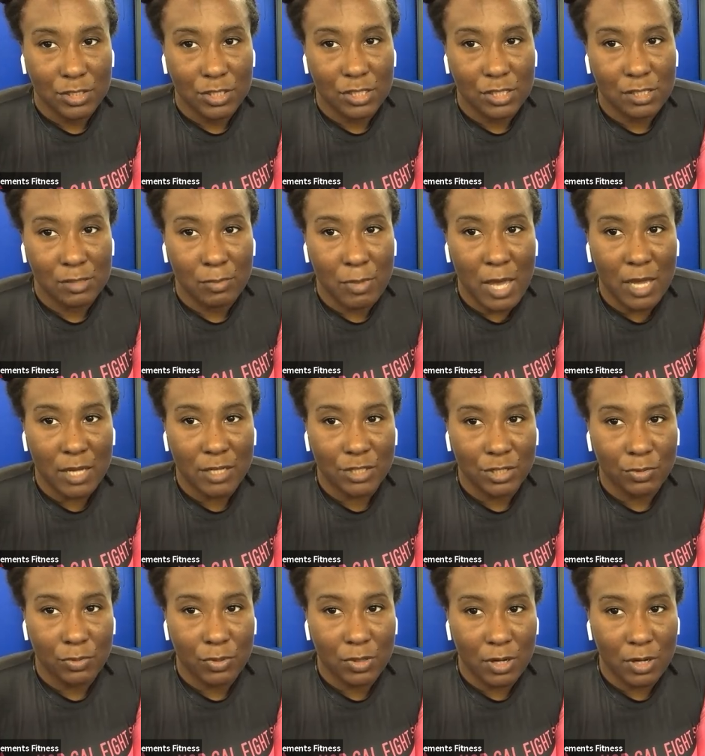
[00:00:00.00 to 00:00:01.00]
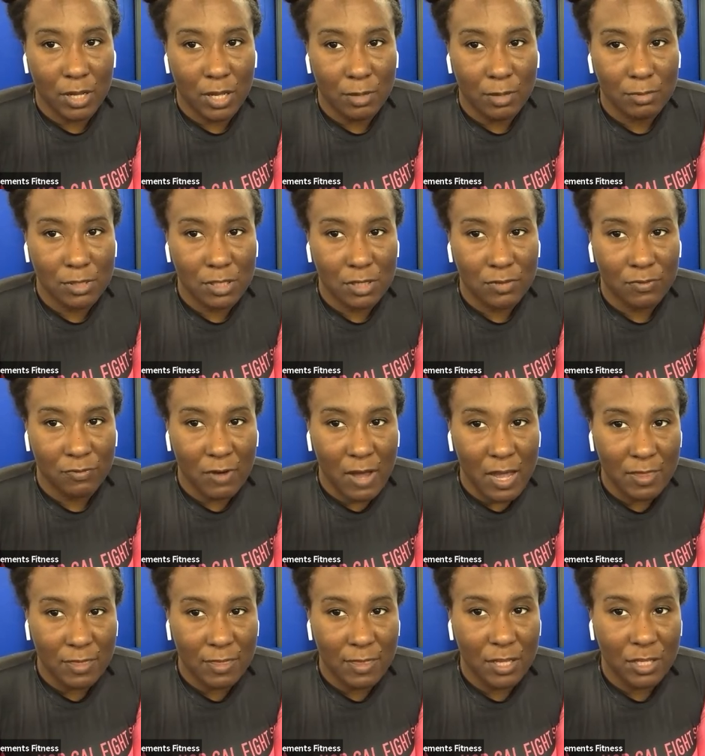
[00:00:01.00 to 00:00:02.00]
She's smashing with your hips.
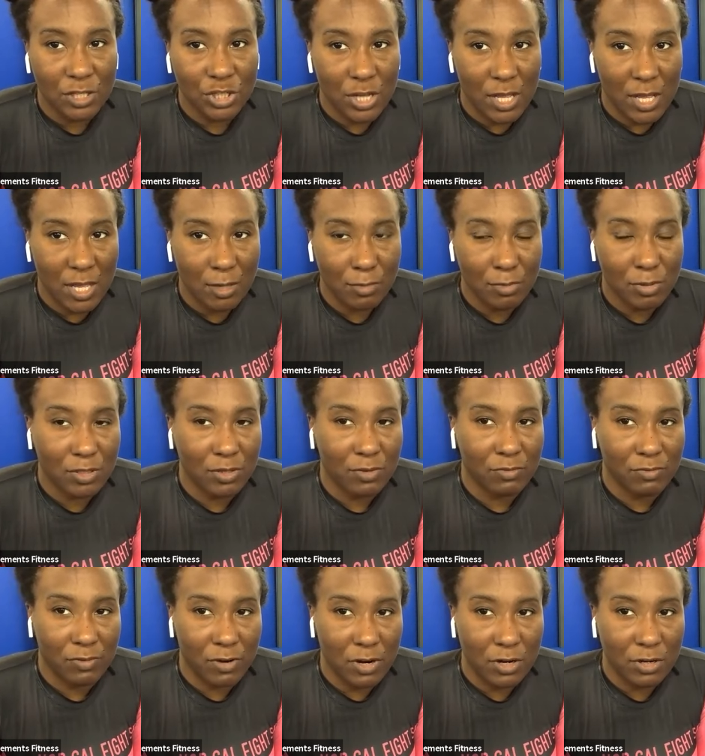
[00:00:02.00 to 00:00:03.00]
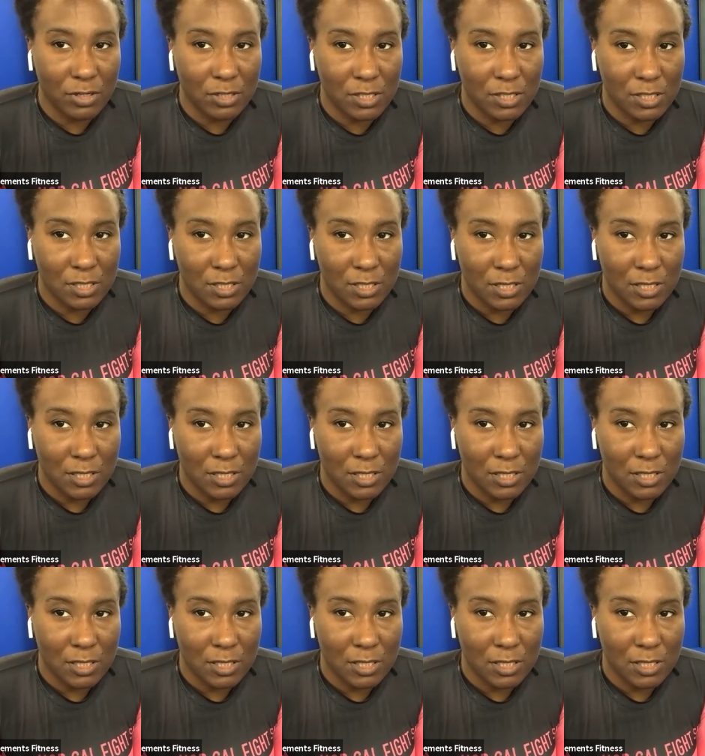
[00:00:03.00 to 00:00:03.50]
Fight the hips first.